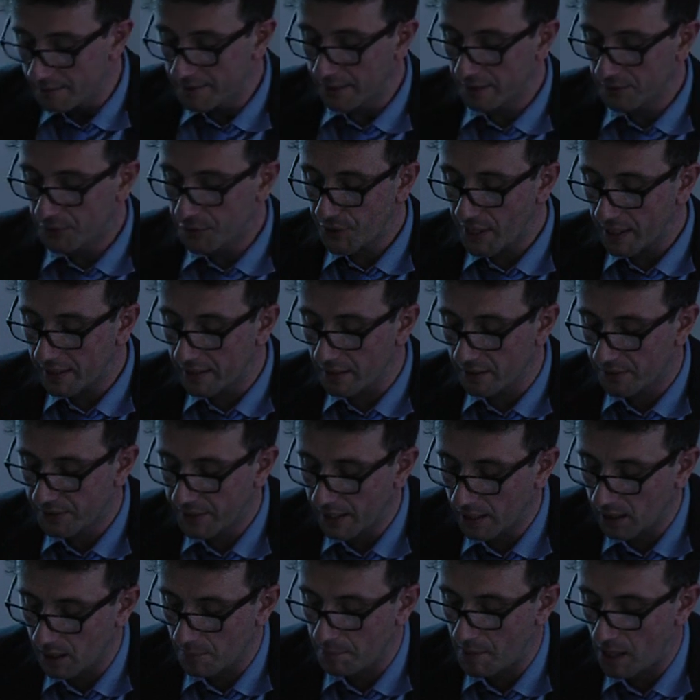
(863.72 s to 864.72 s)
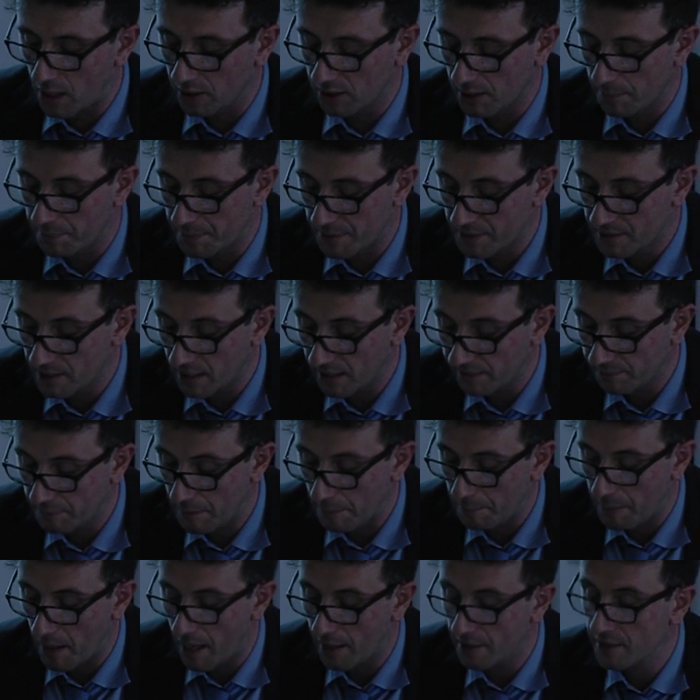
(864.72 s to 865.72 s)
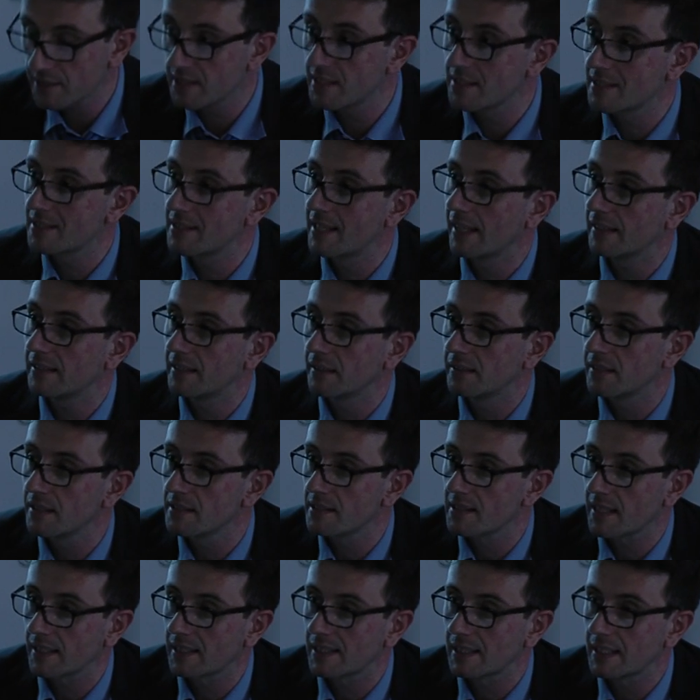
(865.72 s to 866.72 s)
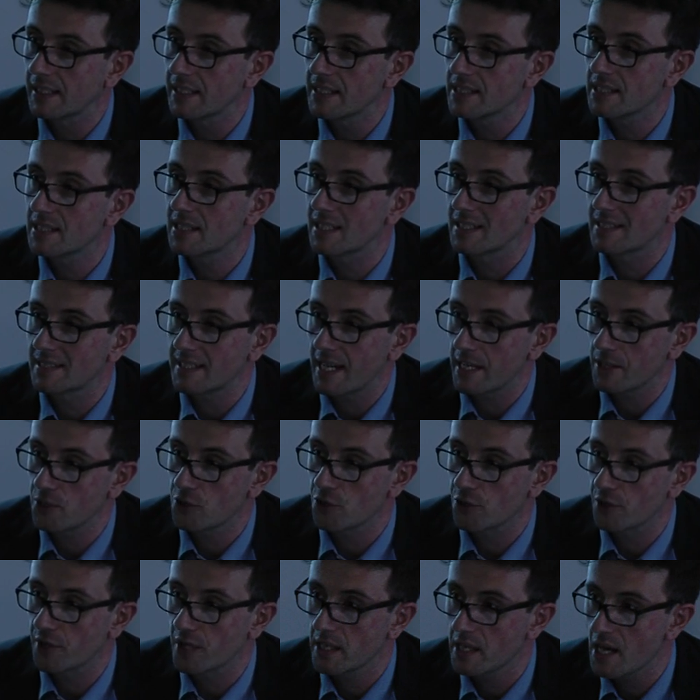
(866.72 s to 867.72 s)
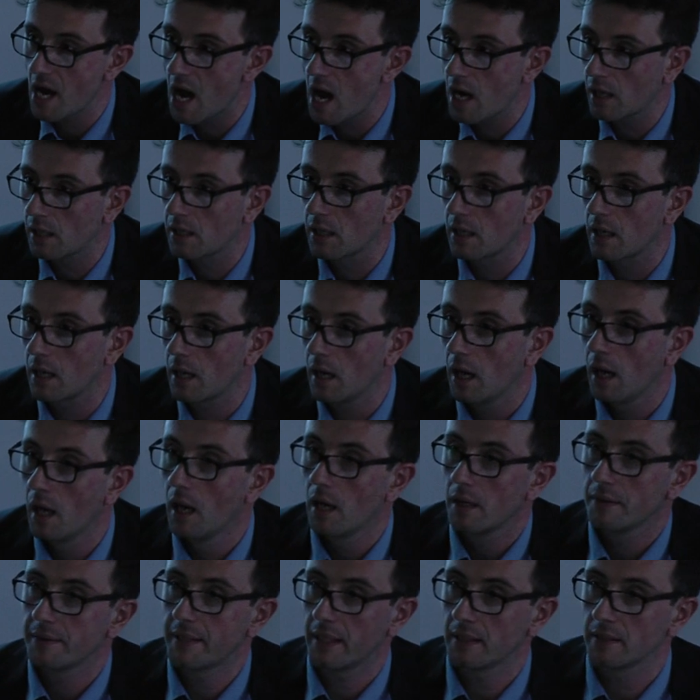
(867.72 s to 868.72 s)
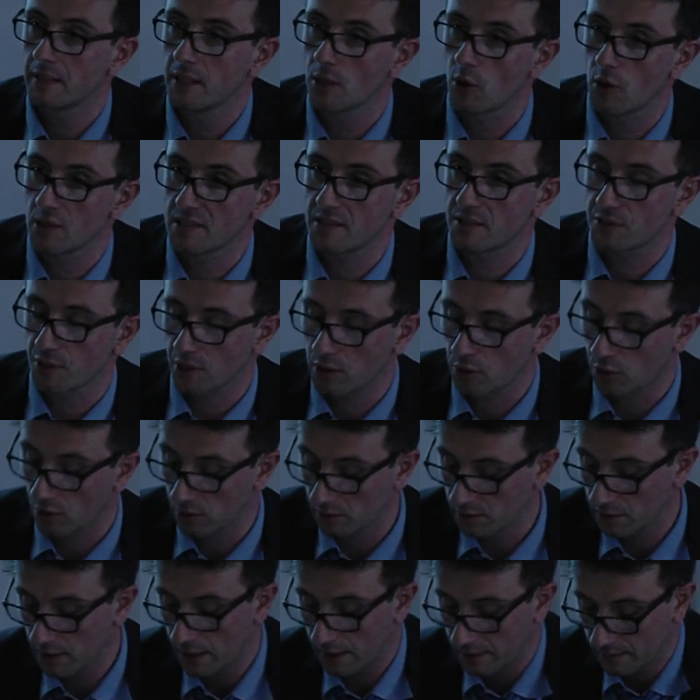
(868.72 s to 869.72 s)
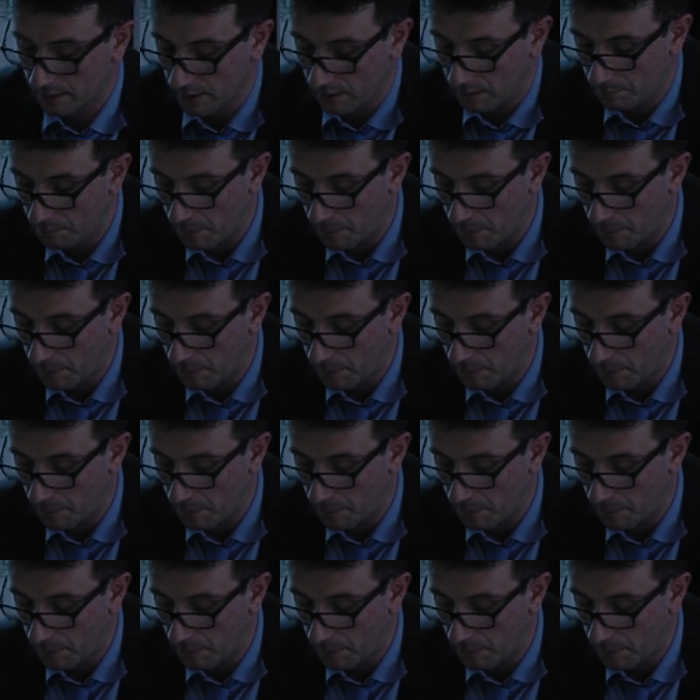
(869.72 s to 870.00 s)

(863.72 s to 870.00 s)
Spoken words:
The intriguing thing about the preserved papyrus is that it is at least a century younger than the ostracon. The